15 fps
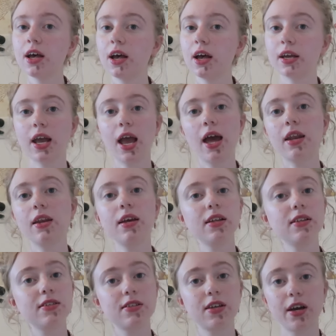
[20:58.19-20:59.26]
again
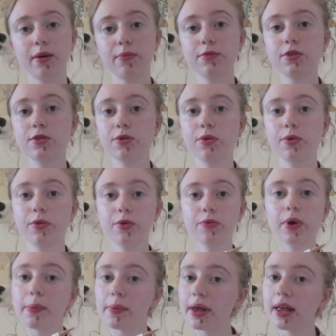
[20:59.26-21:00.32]
it's time to do the
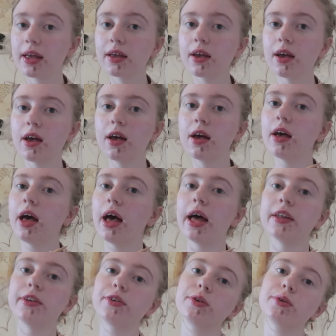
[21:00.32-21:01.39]
ribbing,
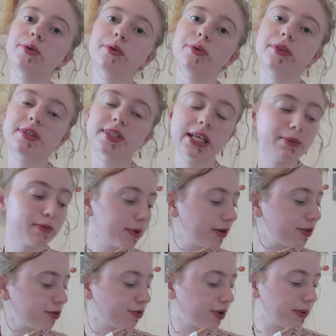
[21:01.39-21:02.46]
and you do the same
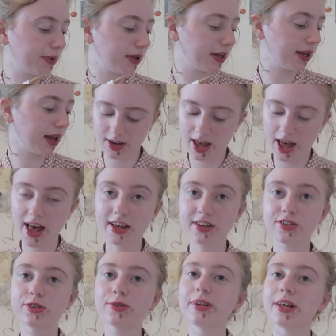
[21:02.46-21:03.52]
amount of ribbing
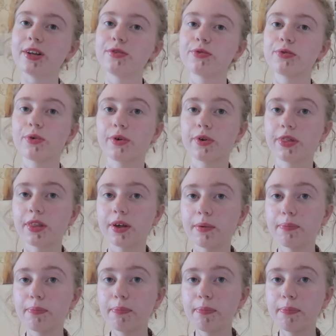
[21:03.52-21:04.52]
as you did for the